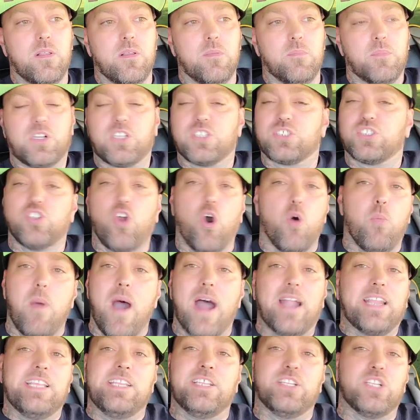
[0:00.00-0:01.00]
Because
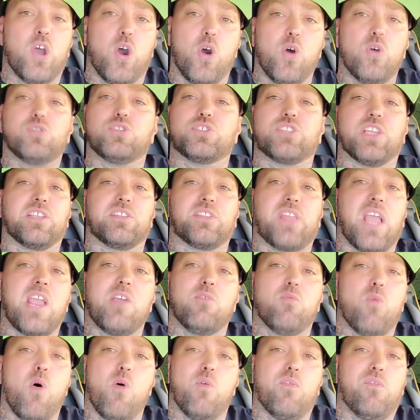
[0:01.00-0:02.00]
nobody knows that they
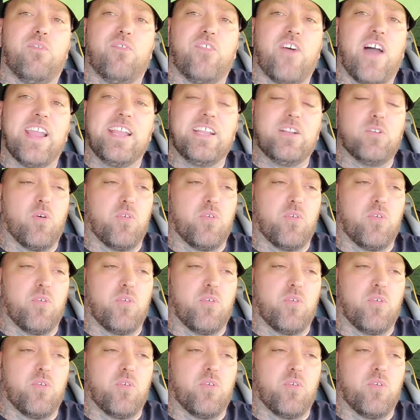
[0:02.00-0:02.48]
won't fight